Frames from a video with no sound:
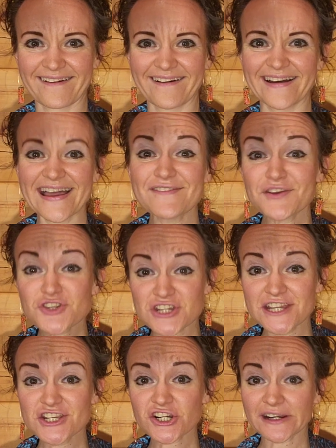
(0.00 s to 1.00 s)
If you
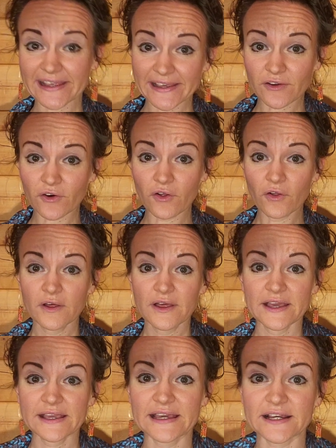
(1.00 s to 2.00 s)
change your angle,
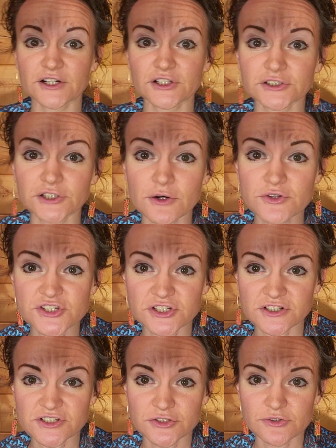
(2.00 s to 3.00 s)
get
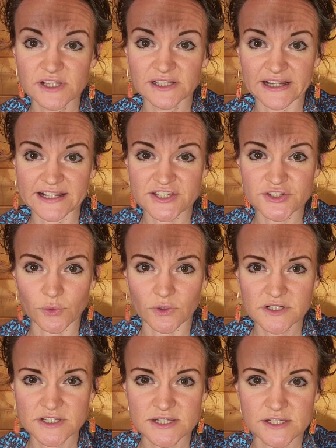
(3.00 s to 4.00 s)
closer to the light
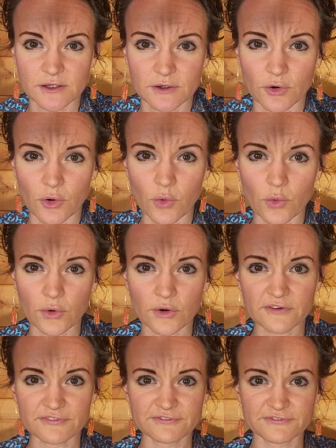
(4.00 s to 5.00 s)
source,
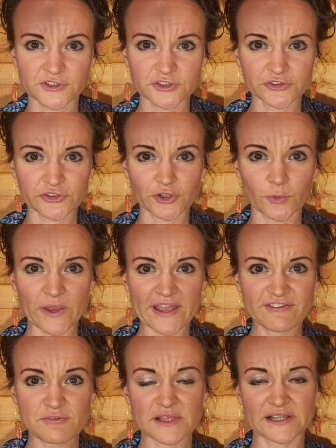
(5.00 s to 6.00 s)
or further away
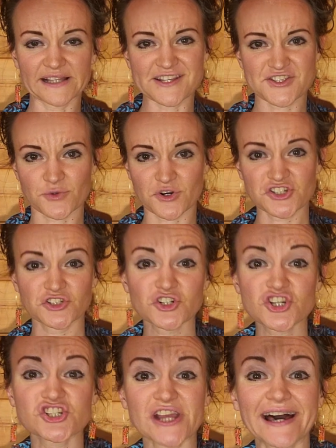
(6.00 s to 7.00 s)
from the light source, your
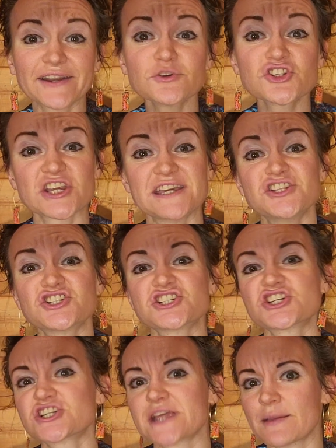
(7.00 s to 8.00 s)
shadow changes
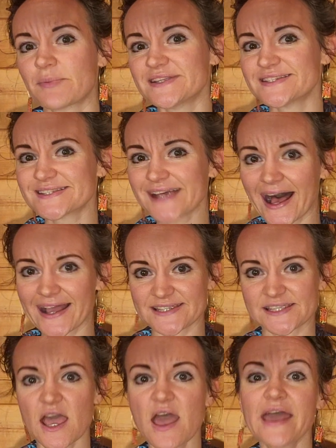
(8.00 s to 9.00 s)
shape and size.
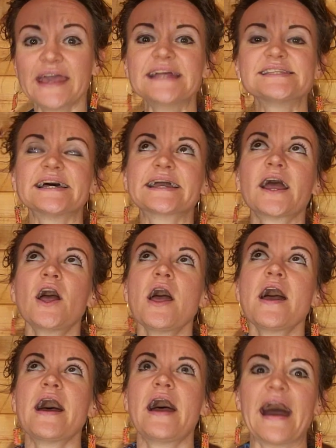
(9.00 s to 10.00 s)
It's like
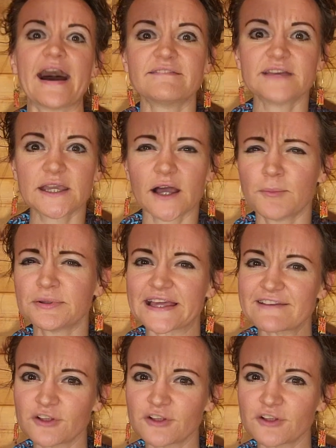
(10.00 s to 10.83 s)
having a playful